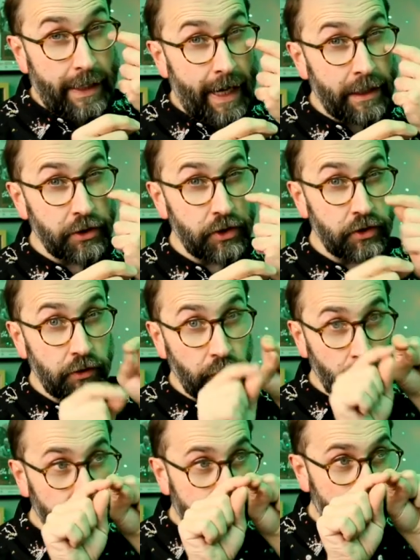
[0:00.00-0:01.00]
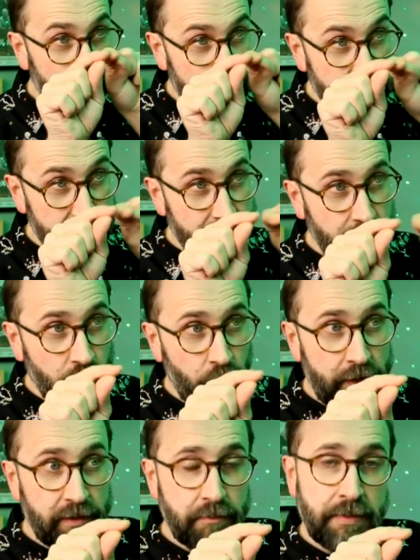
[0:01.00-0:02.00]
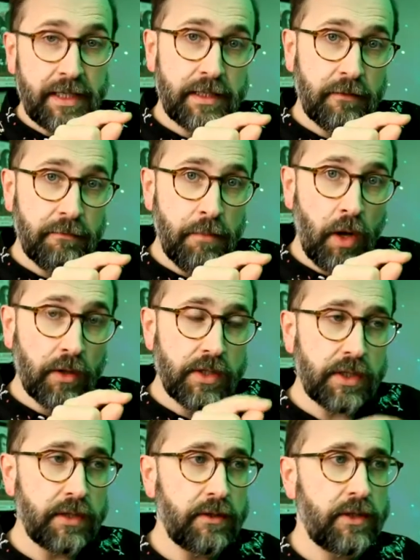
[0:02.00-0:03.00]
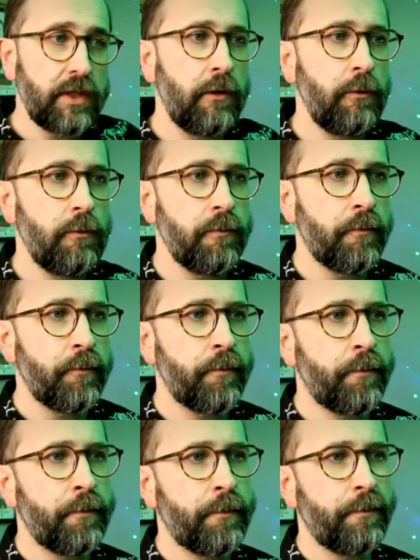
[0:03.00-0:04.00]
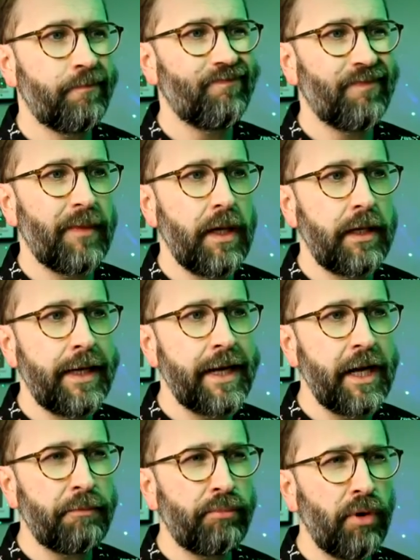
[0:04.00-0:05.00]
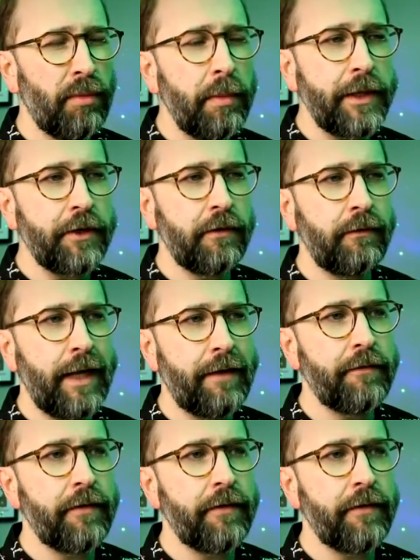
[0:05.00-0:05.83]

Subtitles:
edged all the eyes with bits of moss. So again, I probably could have left